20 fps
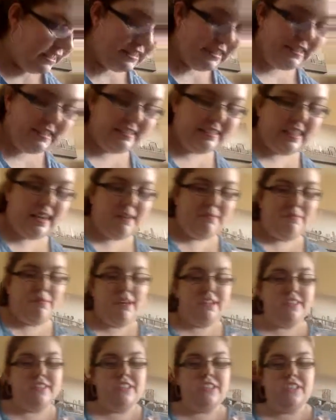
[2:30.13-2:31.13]
because I
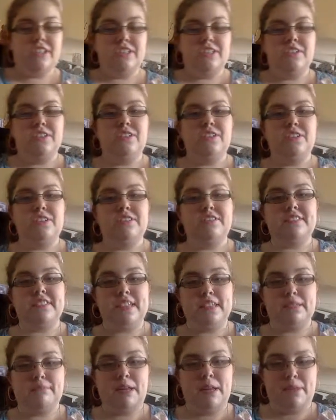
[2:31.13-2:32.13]
want to
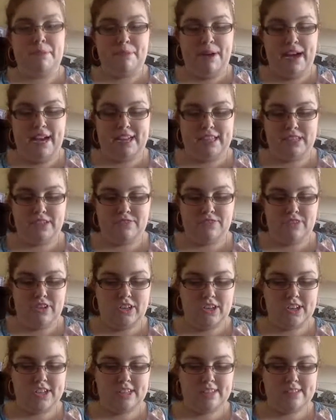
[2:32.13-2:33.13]
get them out of the package
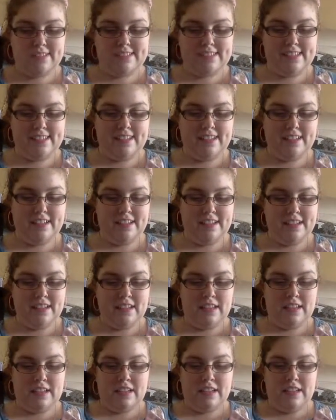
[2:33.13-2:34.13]
first.
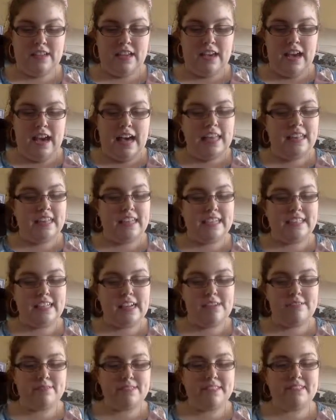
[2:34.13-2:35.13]
I like
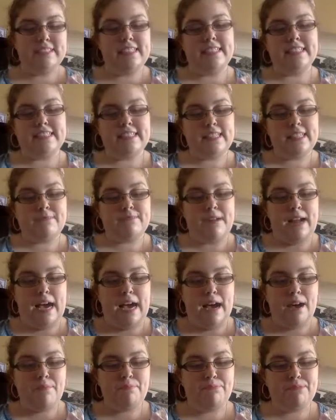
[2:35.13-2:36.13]
how it was nicely
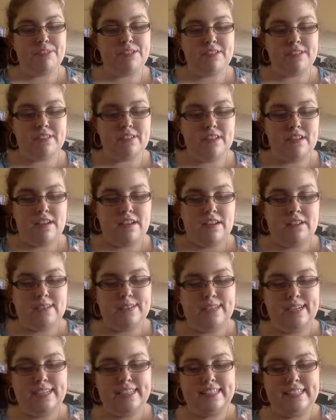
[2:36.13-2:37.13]
wrapped,
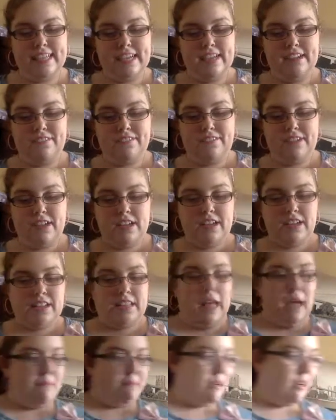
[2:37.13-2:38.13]
so I give
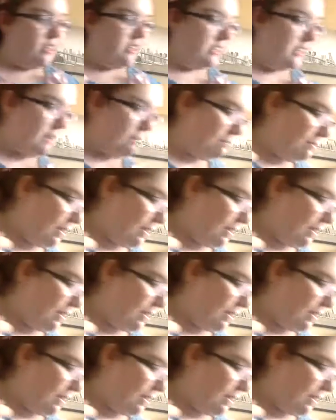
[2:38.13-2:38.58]
that person a